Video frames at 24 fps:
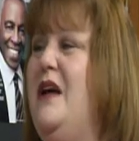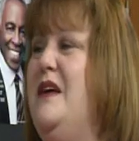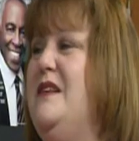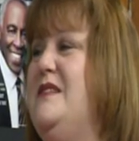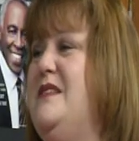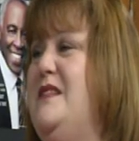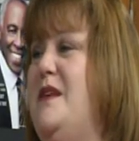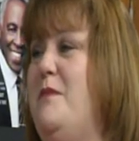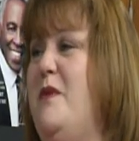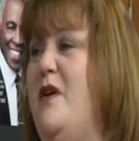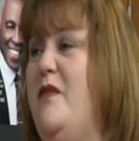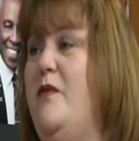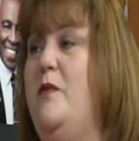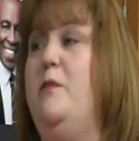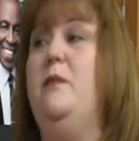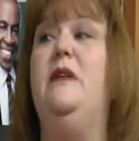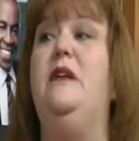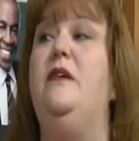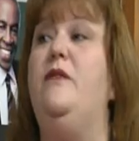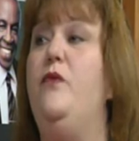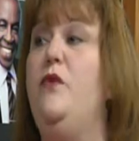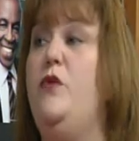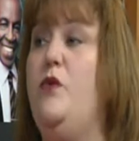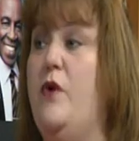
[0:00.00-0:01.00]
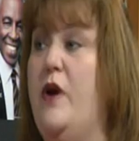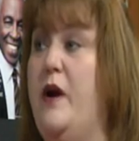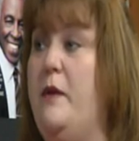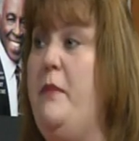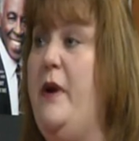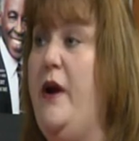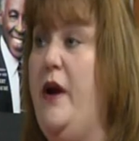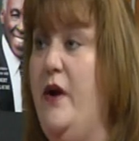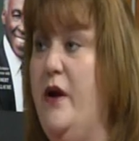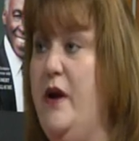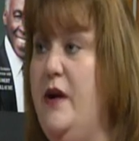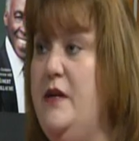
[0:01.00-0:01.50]
some of them live with
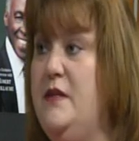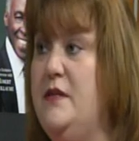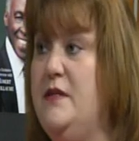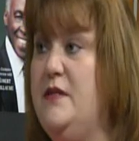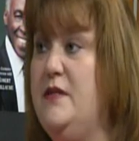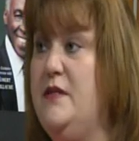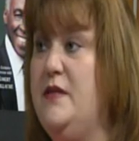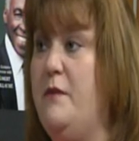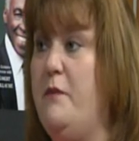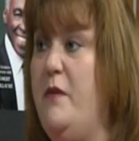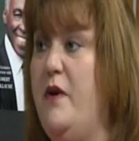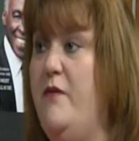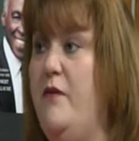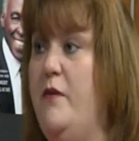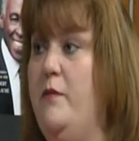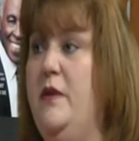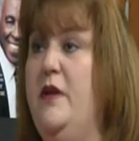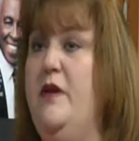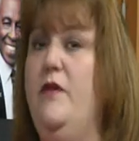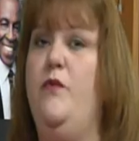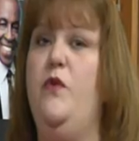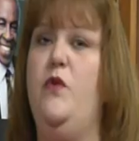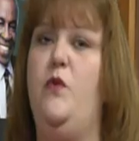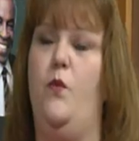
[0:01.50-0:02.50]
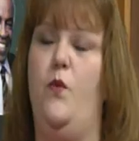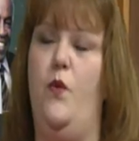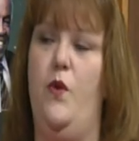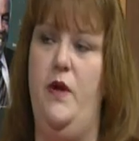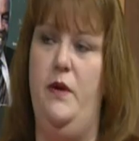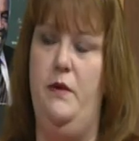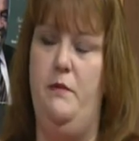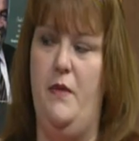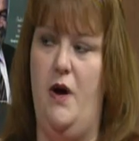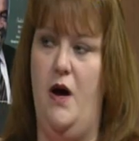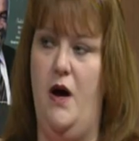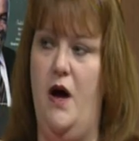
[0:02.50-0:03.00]
grandparents, some of them live with
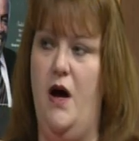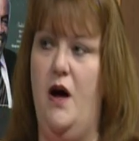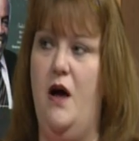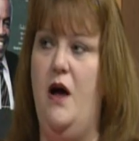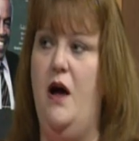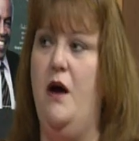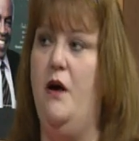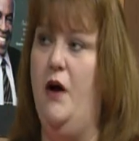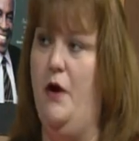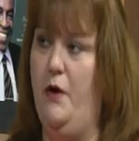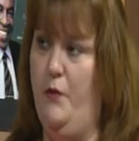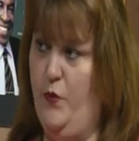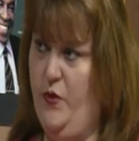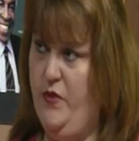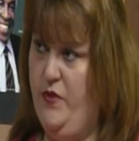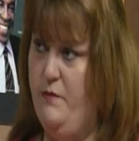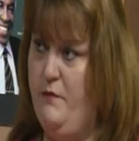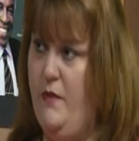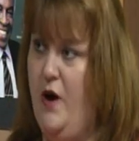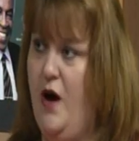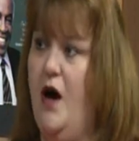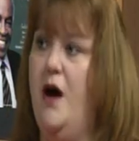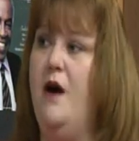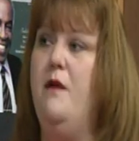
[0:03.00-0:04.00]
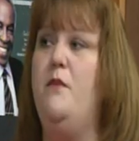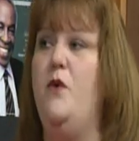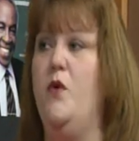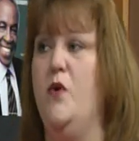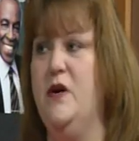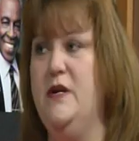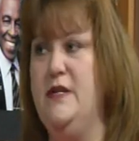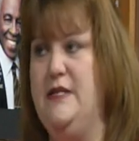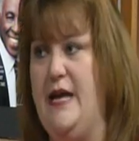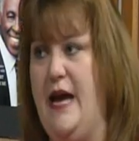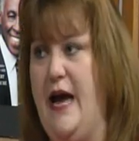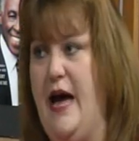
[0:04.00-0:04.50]
with a mom
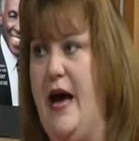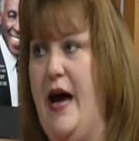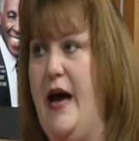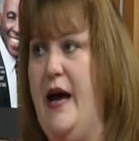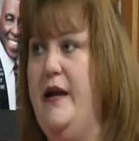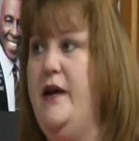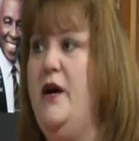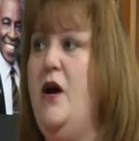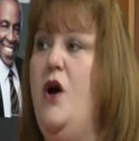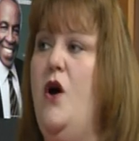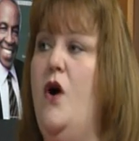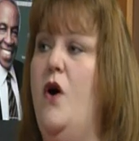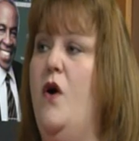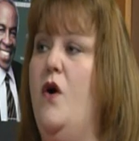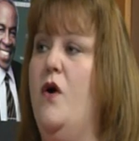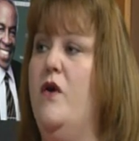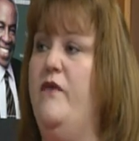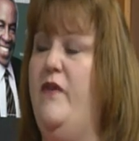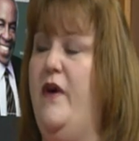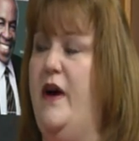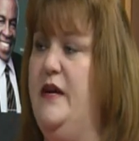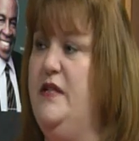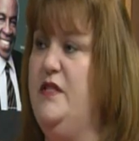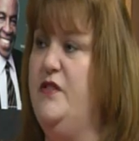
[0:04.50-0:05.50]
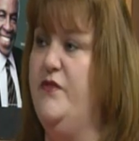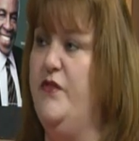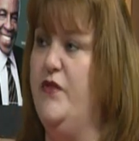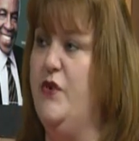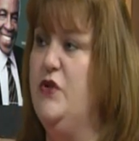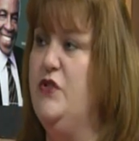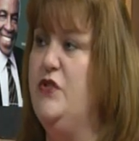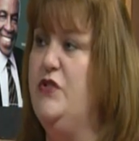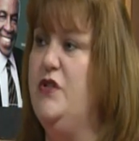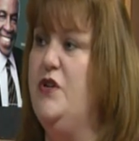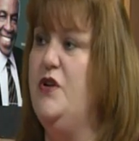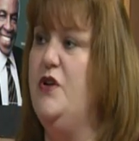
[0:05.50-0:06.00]
or a dad, or vice
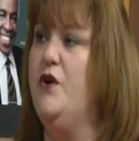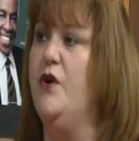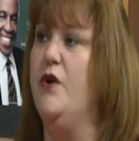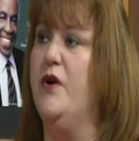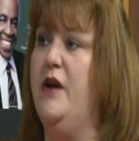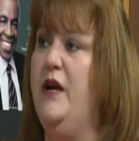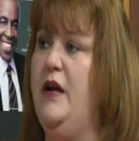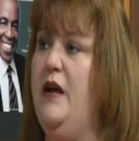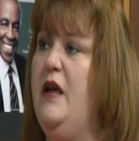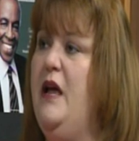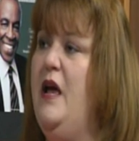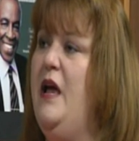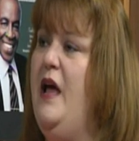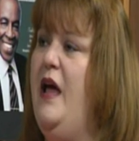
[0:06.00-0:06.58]
versa,